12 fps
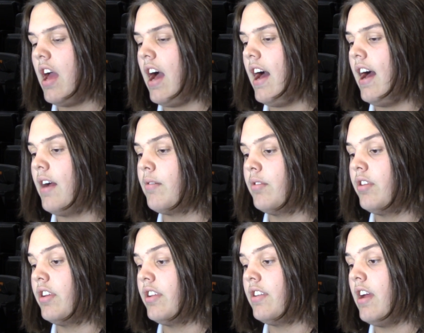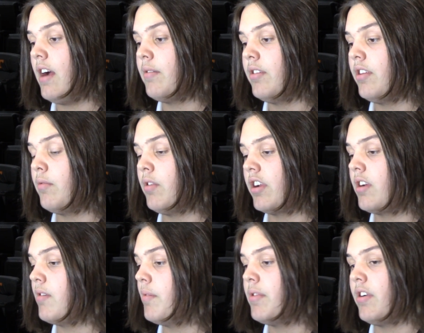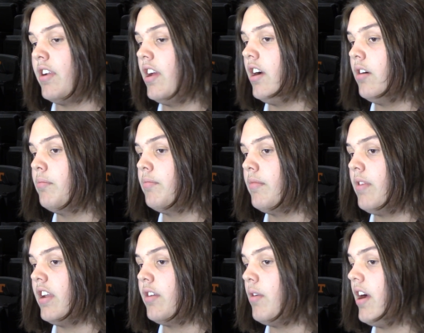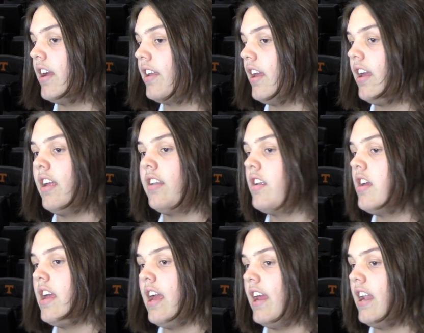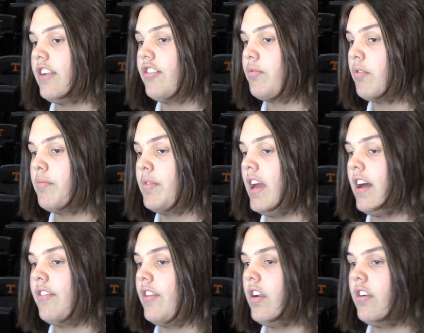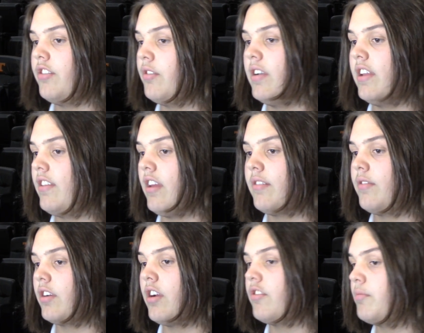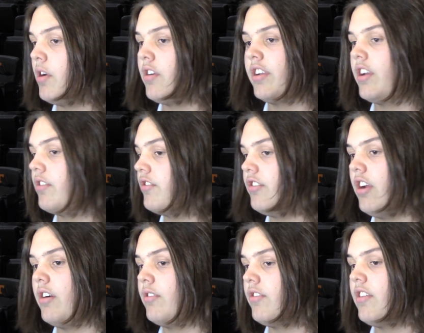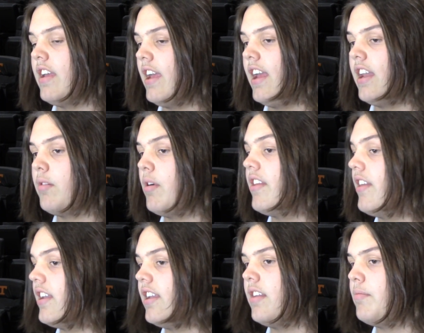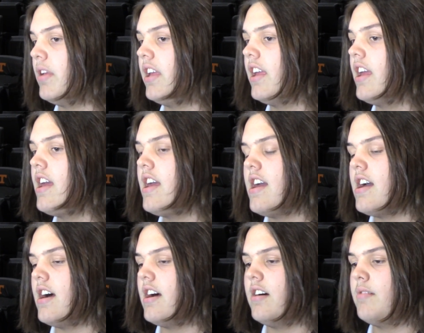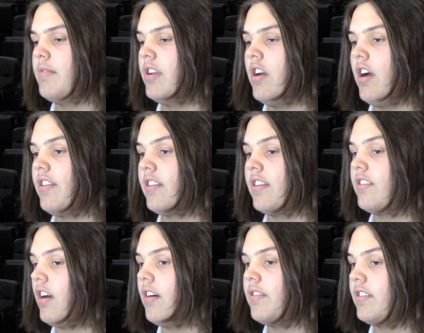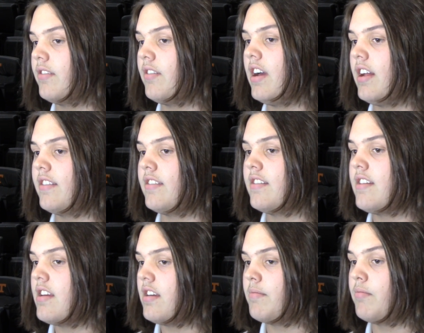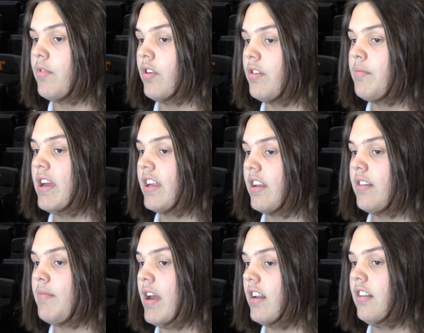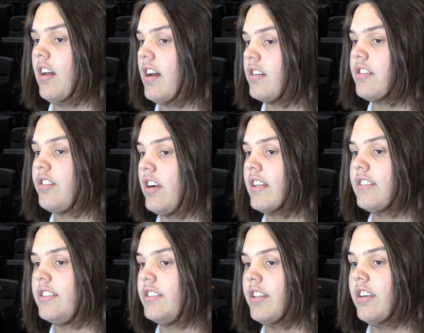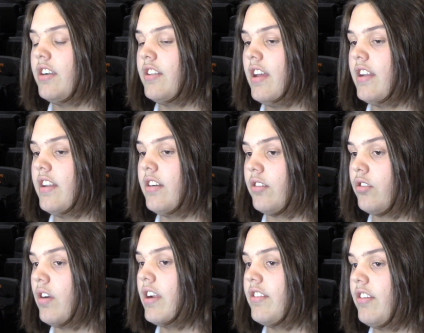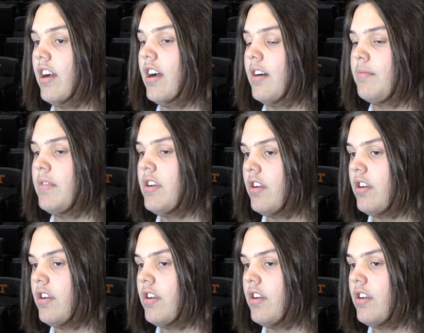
I, I really I really want to come up here and help any way I can and I just want to be out there and do anything for Coach Mahoney, Coach Jones, any way they need me. Um, you know, I think this offensive line's really making made a lot of strides this year, and they did a great job.